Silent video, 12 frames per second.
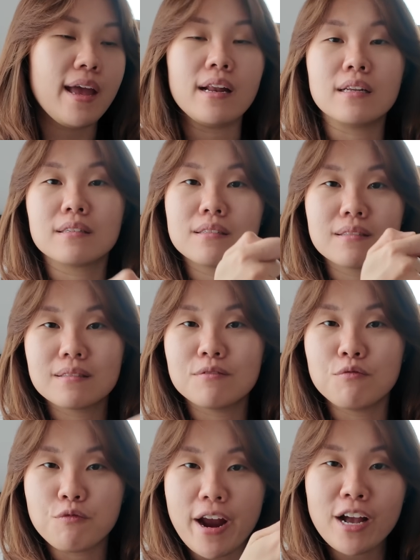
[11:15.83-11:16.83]
and
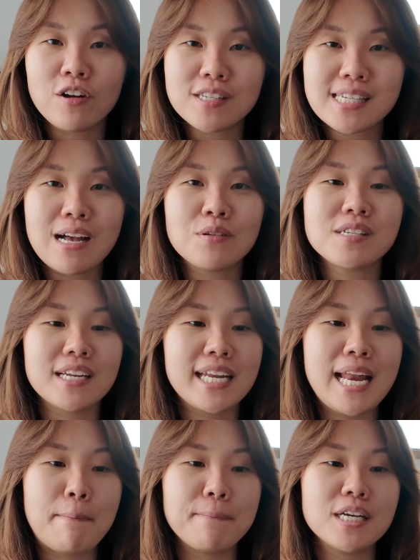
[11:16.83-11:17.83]
reconcile certain
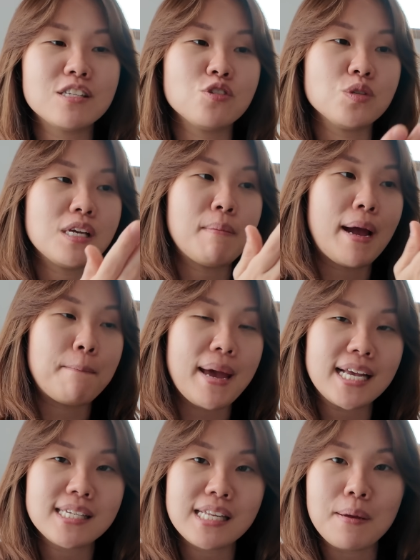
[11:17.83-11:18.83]
numbers using my
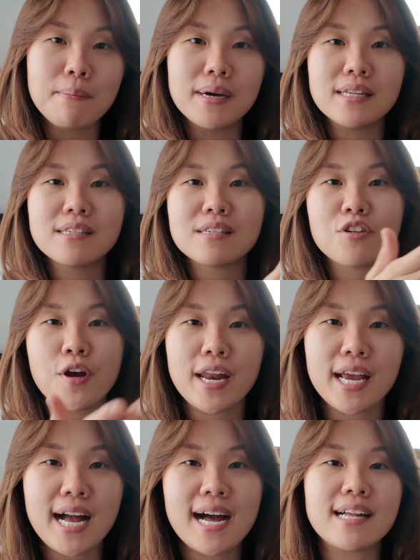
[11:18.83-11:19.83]
bank statements,
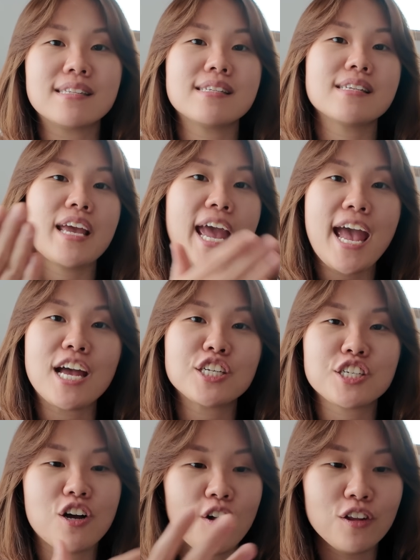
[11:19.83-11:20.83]
credit cards,
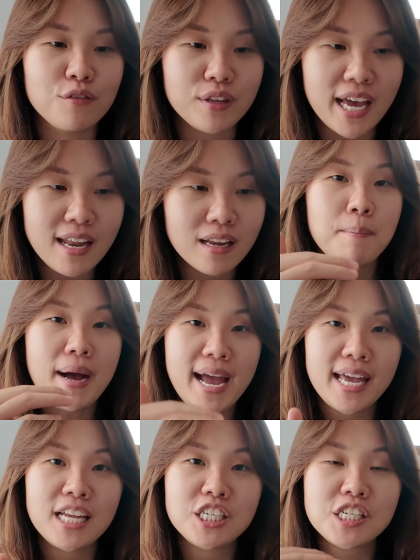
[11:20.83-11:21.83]
cash, all of that. But
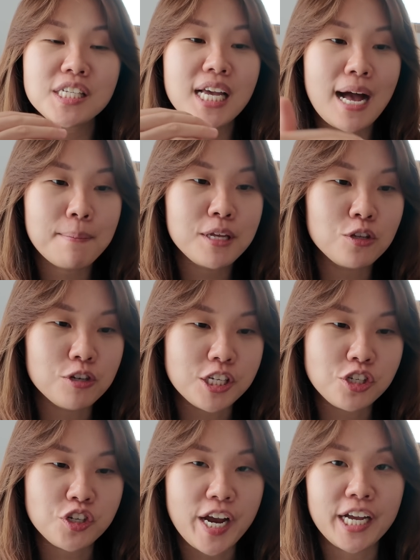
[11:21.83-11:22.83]
I can just come into
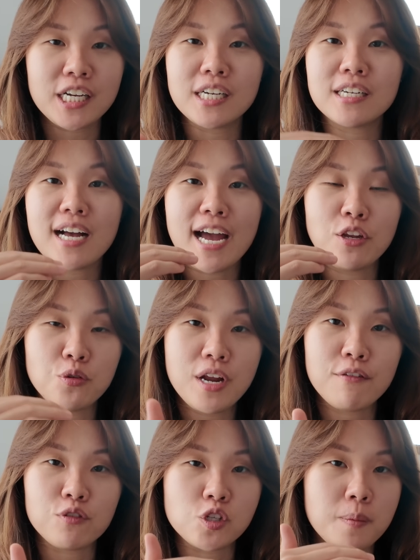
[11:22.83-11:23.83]
this tracker. I don't
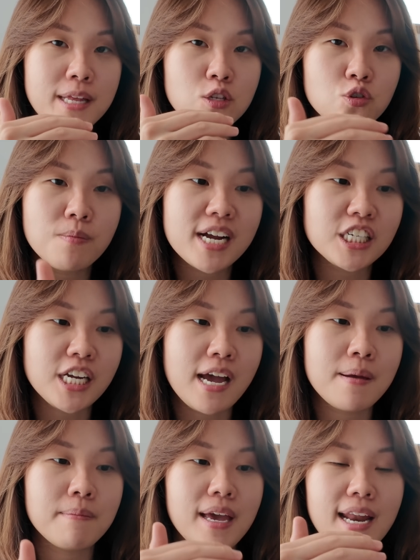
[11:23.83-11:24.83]
have to spend too much
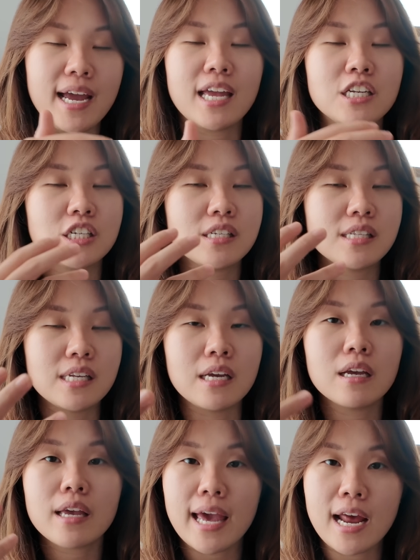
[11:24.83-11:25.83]
time and I can just
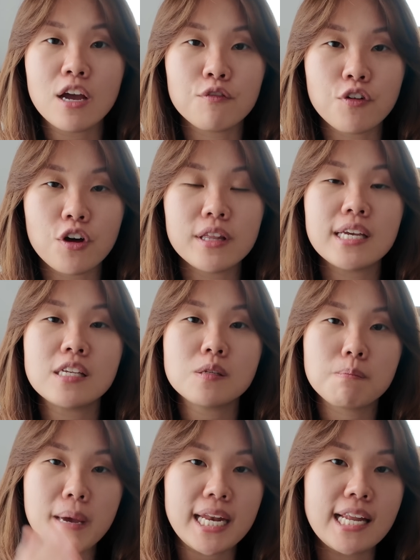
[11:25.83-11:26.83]
think, can I afford
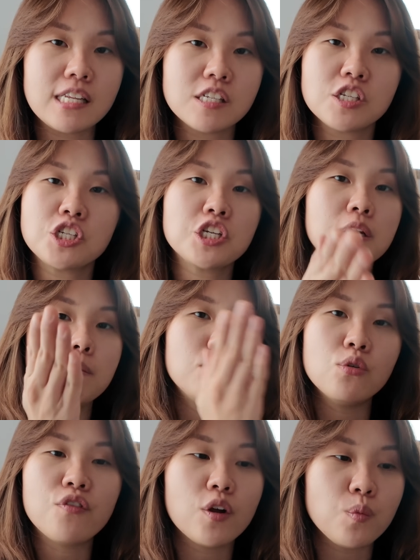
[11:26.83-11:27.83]
this? Make that decision,
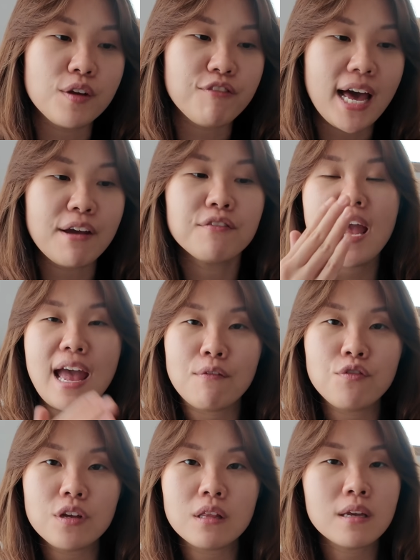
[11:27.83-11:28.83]
move on with life.
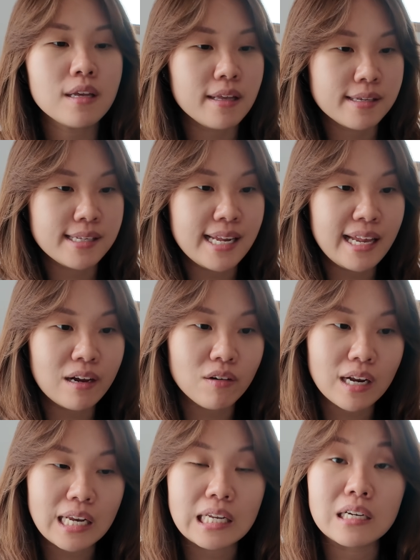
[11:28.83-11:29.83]
Everything is laid
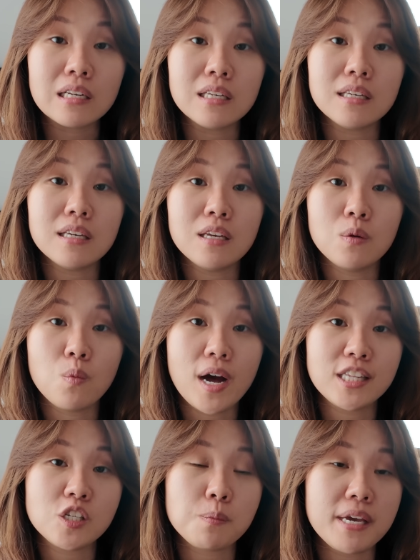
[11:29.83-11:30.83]
out clearly in
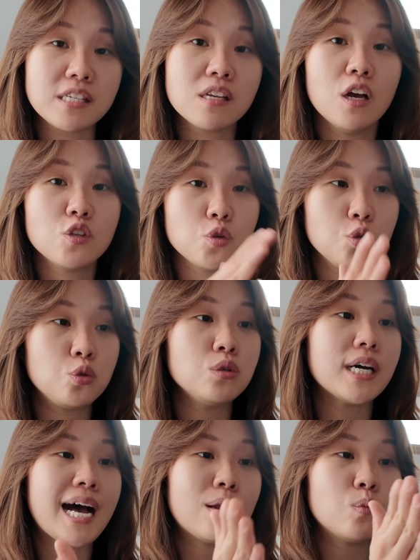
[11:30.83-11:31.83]
one space. So you do
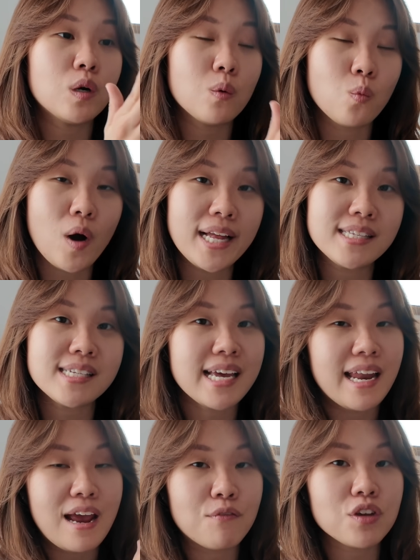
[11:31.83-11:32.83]
the hard work once
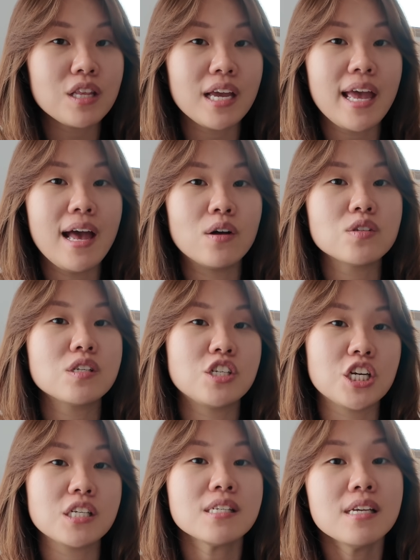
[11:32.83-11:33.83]
and everything else
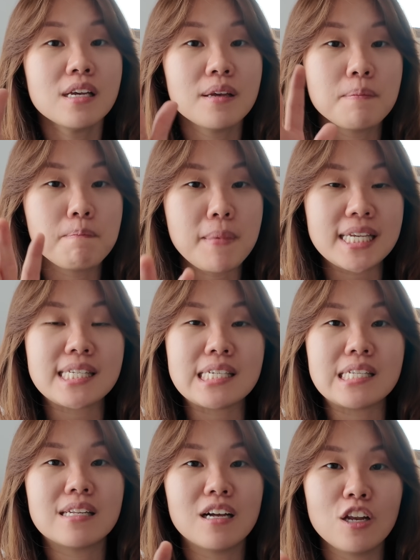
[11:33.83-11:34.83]
just makes
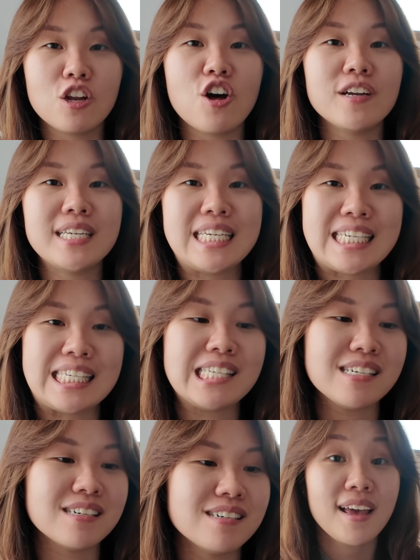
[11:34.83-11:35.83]
it a lot
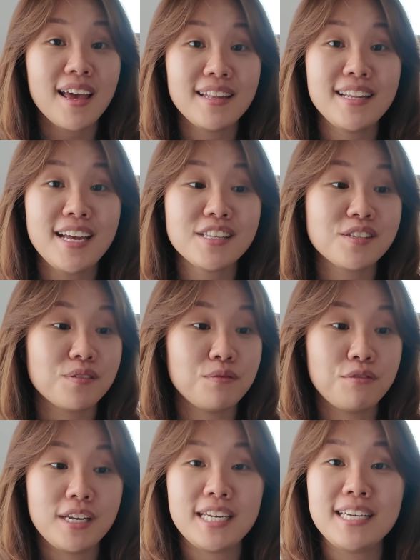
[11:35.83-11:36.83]
easier. And that's
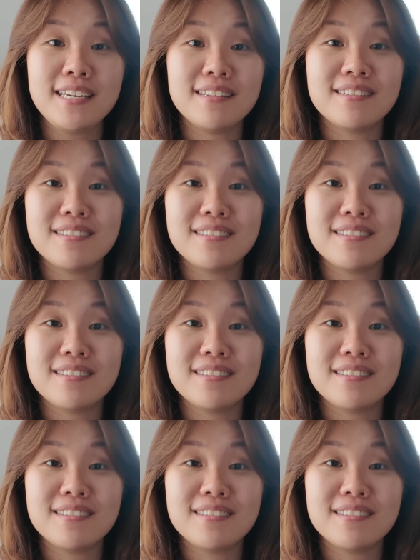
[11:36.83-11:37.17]
really it.